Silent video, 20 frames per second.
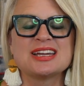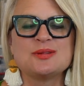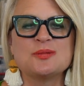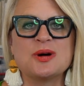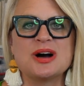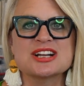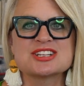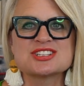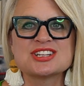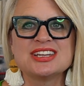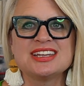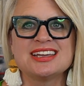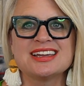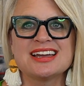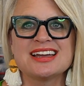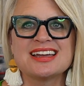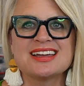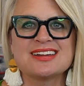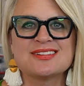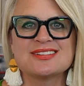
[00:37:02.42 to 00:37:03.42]
and watching.
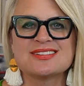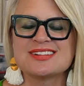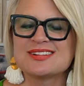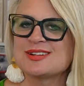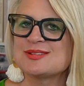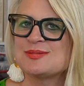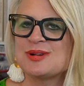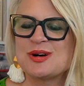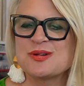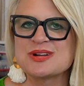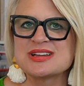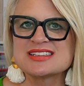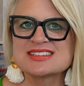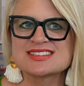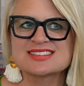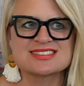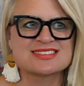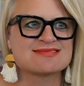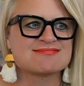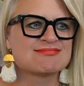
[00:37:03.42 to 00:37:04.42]
I
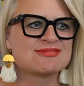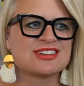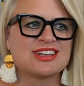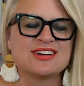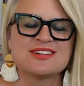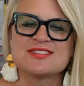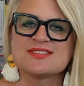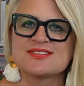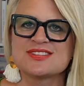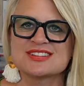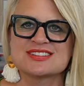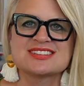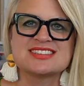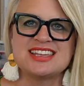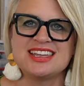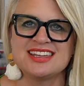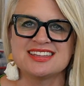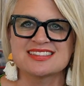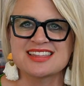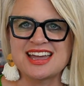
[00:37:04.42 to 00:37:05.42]
always love
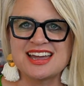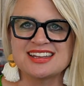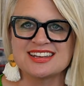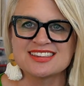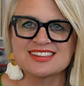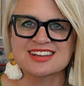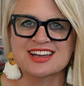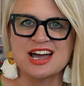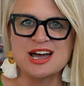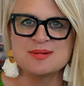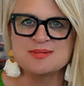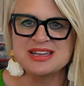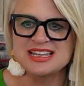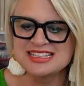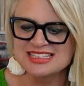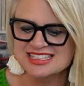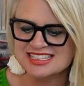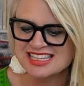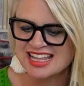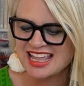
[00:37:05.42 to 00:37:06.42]
seeing that in the
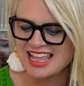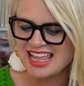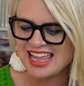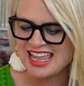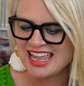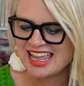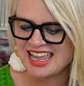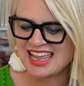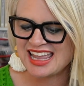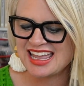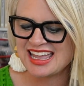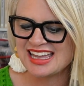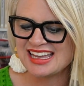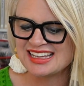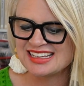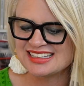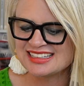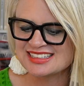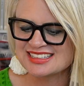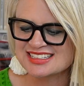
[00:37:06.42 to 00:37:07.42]
comments.
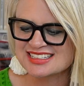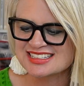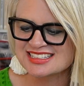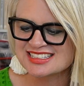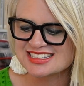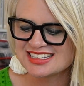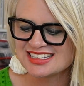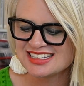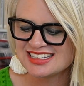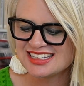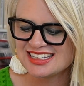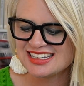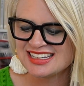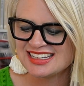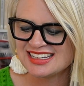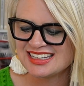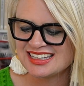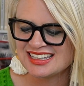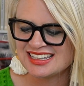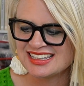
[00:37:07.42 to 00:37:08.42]
And
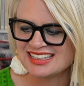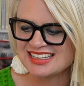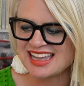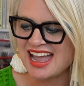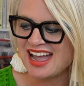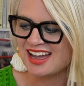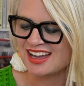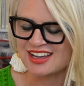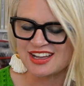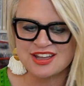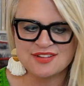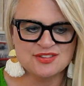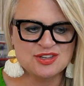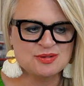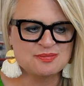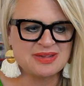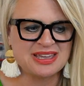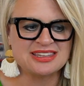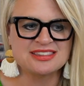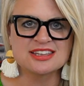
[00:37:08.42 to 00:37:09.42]
yeah, have
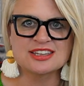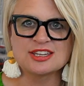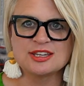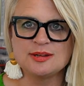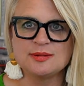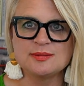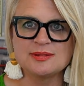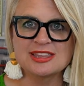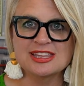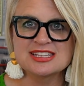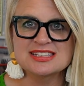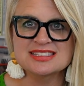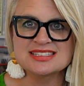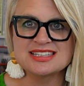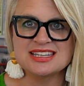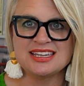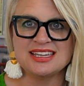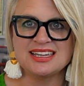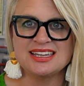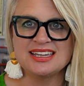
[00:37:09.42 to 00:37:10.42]
you made the Cumulus
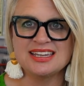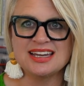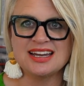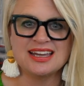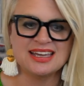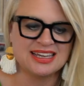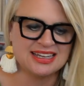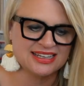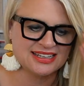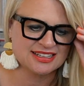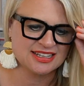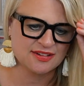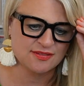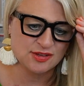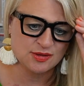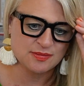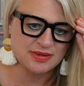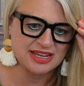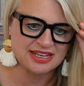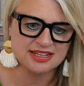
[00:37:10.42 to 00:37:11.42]
Tee and have
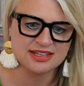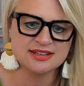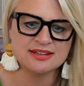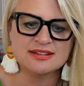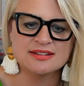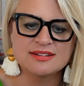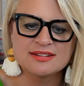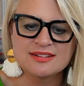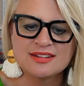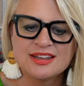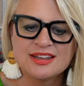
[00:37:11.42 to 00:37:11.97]
you made a